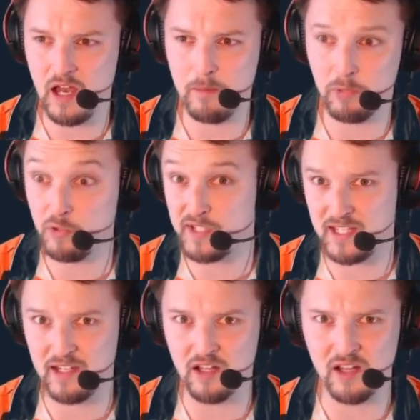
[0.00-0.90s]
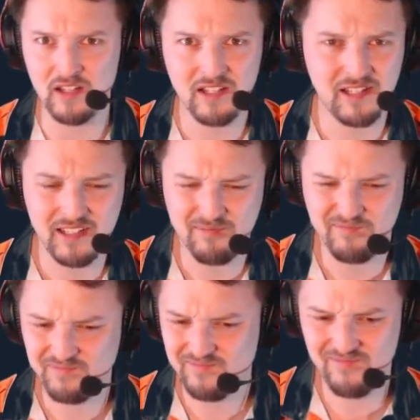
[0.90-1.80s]
Blue Steel,
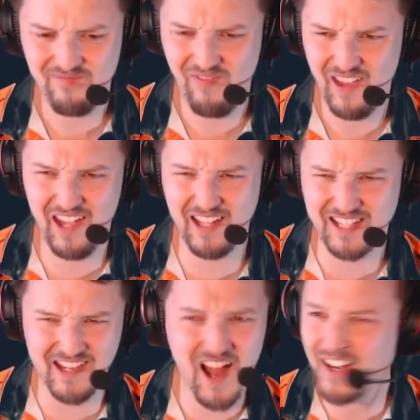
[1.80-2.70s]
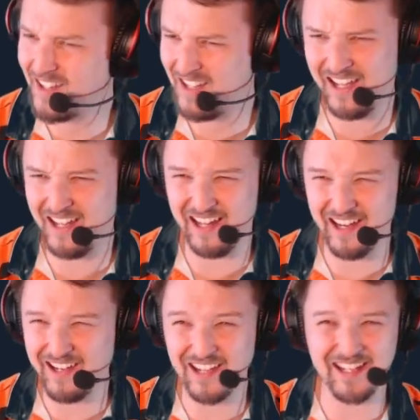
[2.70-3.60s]

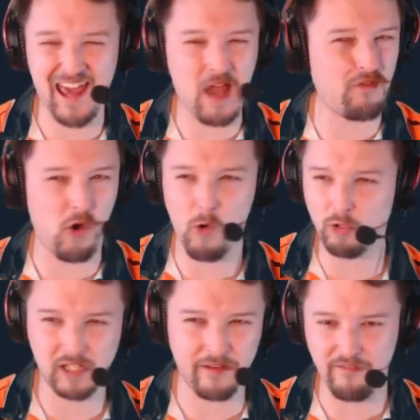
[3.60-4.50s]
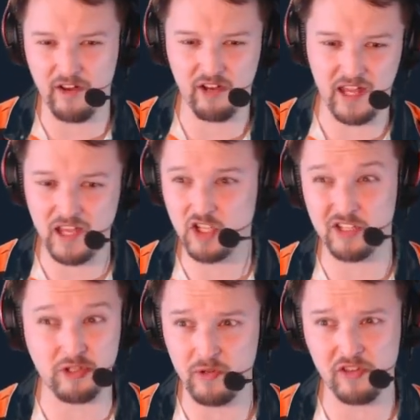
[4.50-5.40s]
it doesn't have a whole ton of
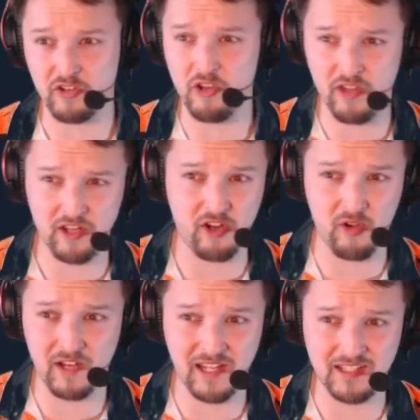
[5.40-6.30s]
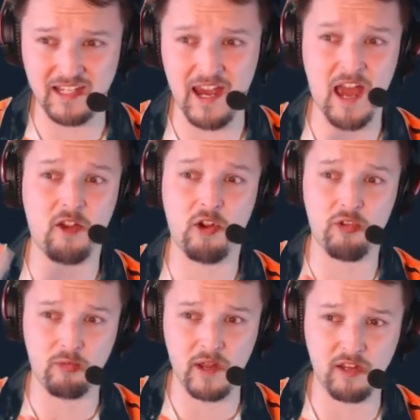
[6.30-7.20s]
variations. You either know that you're going against the aggro,
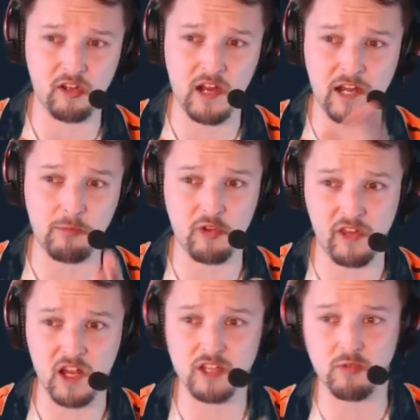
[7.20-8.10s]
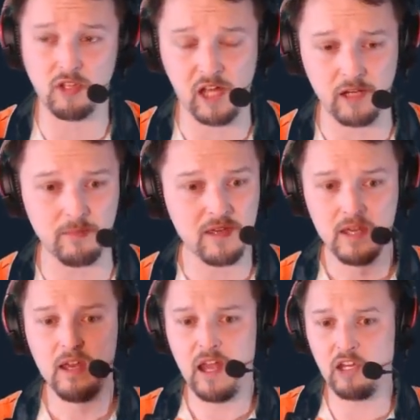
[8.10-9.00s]
the regular item, or the Oswald item,
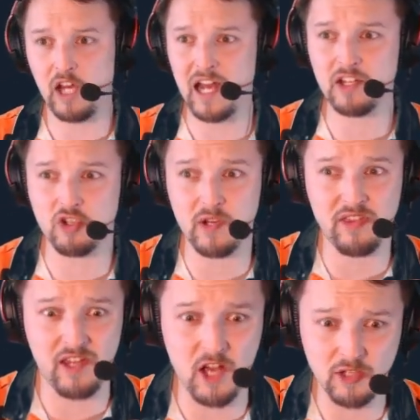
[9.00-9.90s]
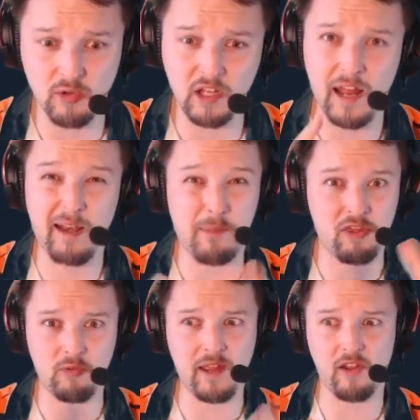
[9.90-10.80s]
and you kind of treat the Oswald item and
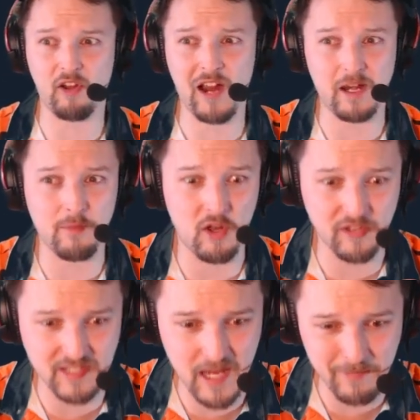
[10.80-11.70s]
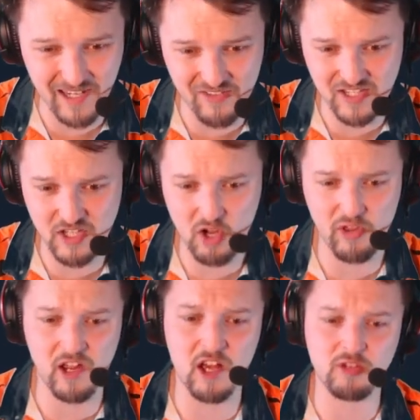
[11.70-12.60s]
the regular item all the same, and even so,
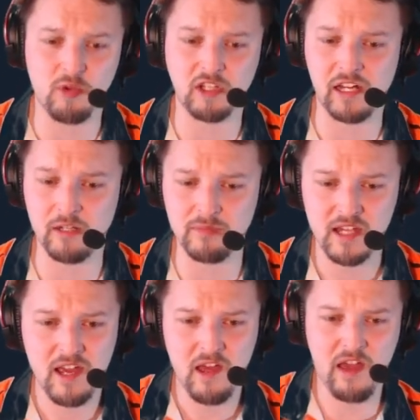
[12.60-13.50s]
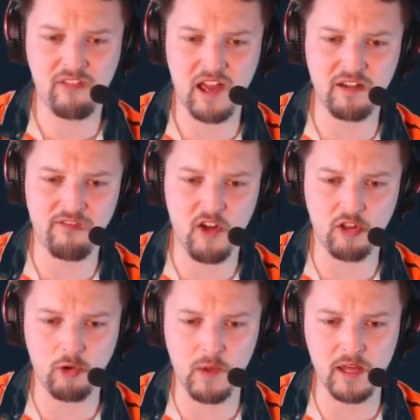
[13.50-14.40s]
the Oswald items have kind of
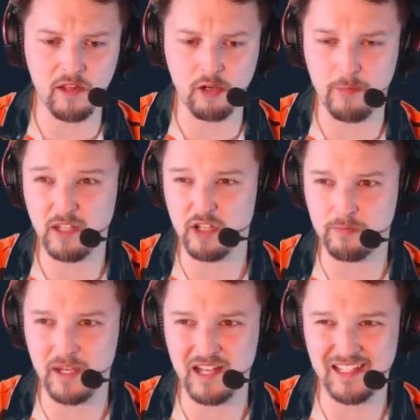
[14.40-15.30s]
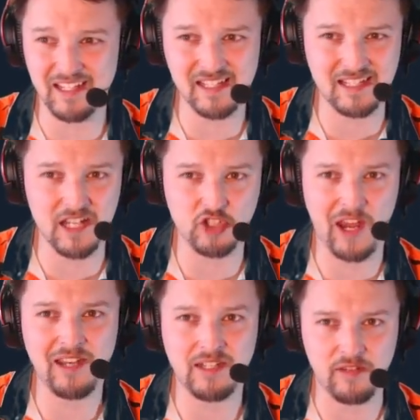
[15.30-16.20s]
fallen away a little bit just because it is such
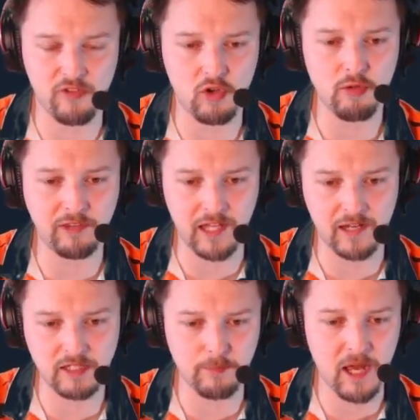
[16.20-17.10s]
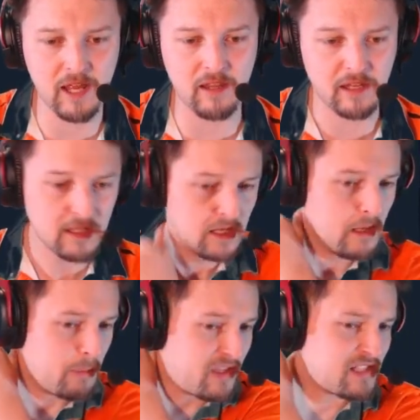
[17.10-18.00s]
a difficult deck to pilot.
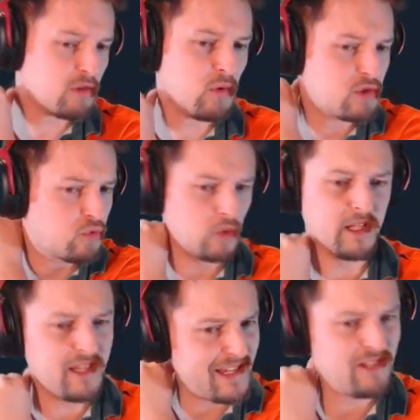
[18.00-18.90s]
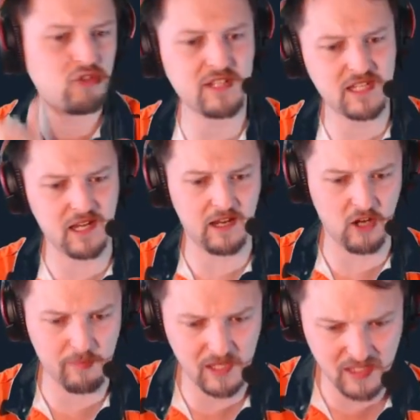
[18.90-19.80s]
But this is what's really interesting here.
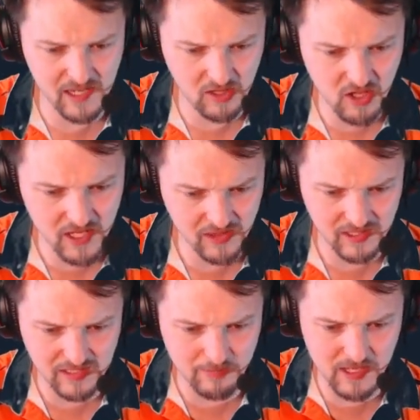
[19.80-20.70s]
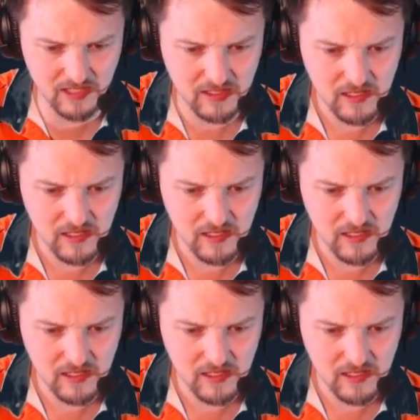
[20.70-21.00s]
I mean, take a look at this. I mean,